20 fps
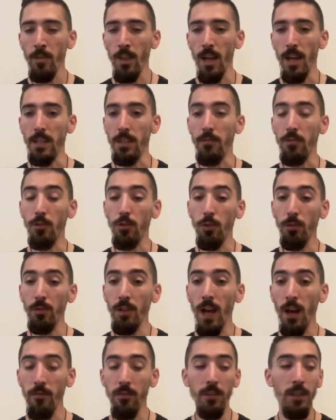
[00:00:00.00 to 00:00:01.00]
And if you don't
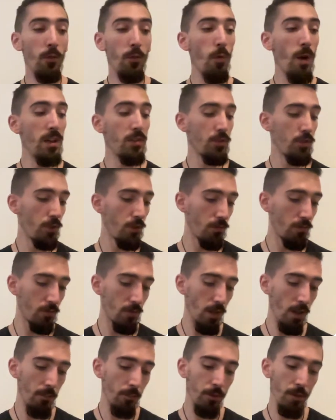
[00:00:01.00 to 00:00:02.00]
have any questions,
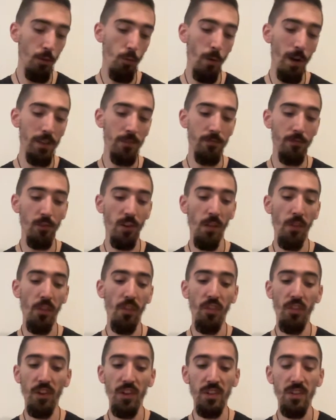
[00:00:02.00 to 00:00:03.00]
I'm going to wait for another
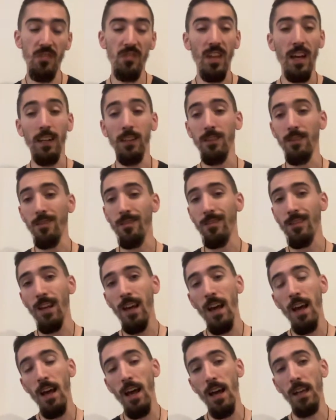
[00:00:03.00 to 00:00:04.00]
30 seconds
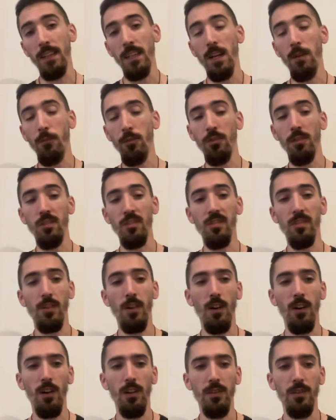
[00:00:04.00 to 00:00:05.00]
and then I'm going to
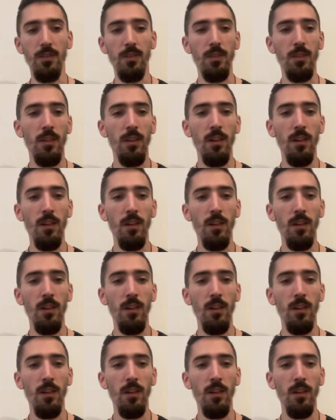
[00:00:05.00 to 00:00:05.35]
start